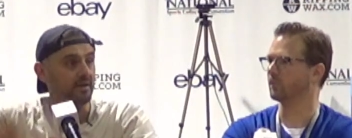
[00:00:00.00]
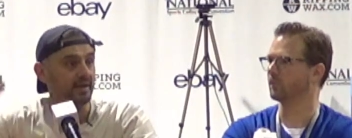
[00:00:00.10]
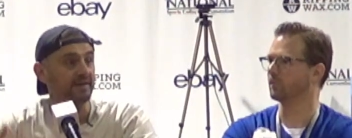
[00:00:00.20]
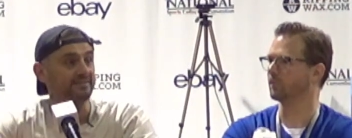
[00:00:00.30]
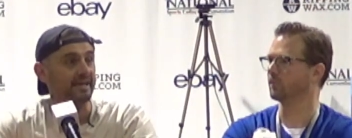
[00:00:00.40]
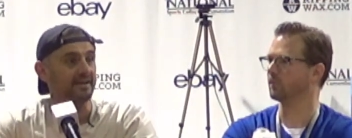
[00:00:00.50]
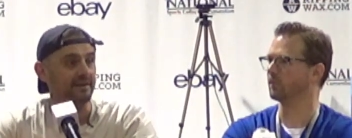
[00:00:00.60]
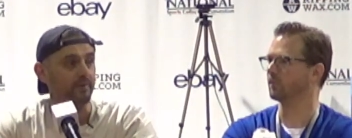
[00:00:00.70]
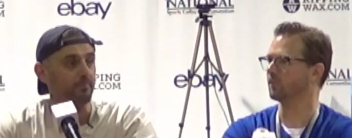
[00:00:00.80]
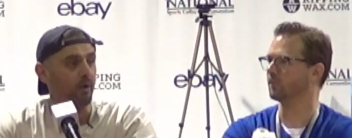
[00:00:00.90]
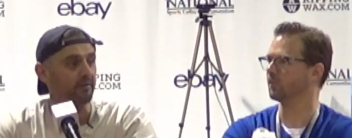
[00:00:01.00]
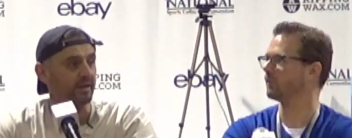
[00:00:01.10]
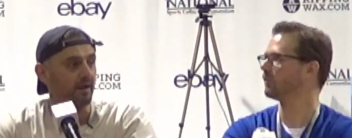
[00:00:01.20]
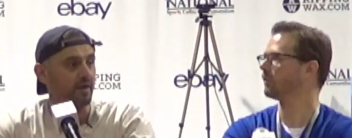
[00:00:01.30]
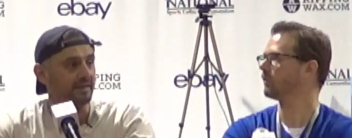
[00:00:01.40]
Speaker 1: in the secondary
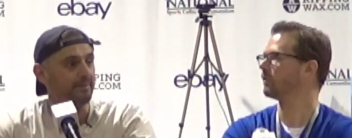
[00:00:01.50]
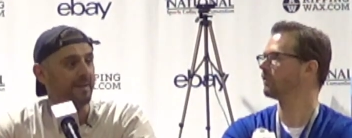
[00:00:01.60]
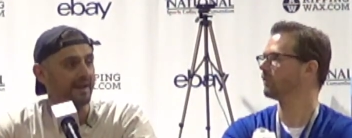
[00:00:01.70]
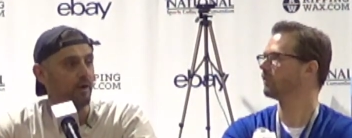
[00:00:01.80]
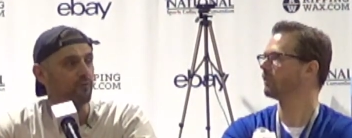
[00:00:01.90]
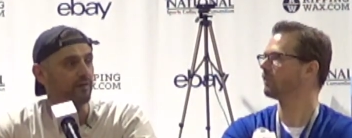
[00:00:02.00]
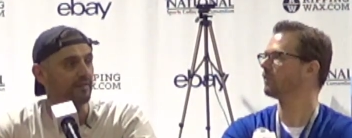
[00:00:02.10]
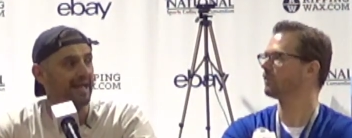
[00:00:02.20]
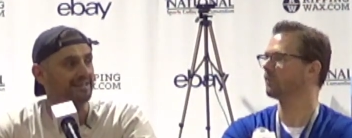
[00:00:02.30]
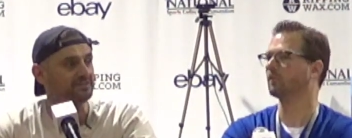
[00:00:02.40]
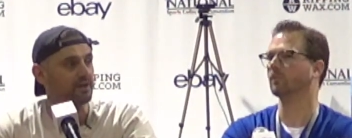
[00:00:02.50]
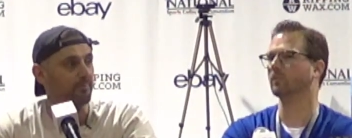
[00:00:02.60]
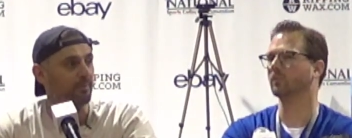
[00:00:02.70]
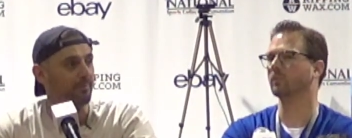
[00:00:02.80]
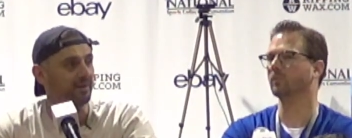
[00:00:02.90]
market on eBay over the last
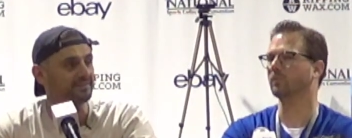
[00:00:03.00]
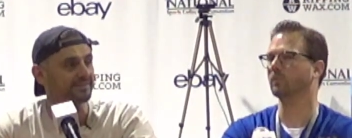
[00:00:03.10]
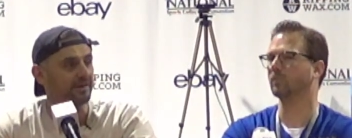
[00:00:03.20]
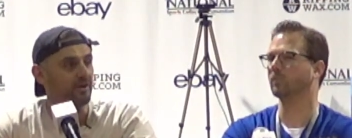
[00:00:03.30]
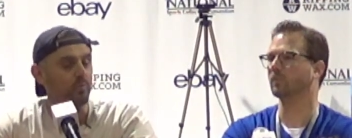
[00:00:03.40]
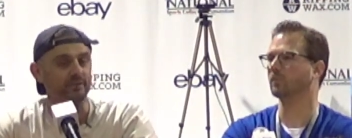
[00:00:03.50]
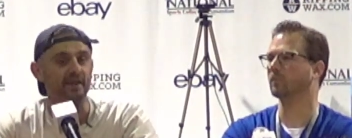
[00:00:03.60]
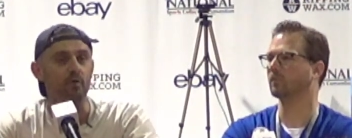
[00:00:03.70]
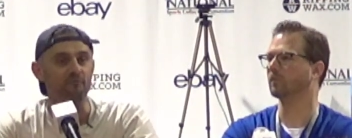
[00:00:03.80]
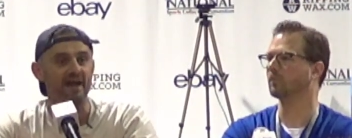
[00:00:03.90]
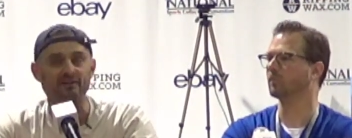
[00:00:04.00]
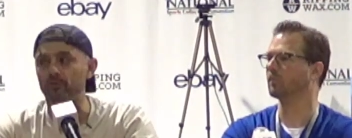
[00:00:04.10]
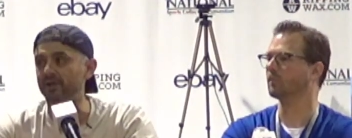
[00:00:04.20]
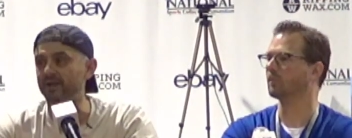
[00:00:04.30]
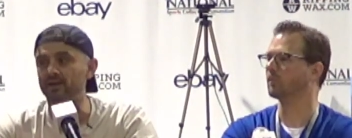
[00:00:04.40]
couple months. What they don't
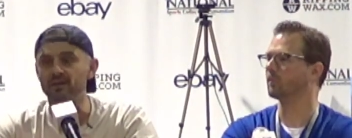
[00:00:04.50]
factor in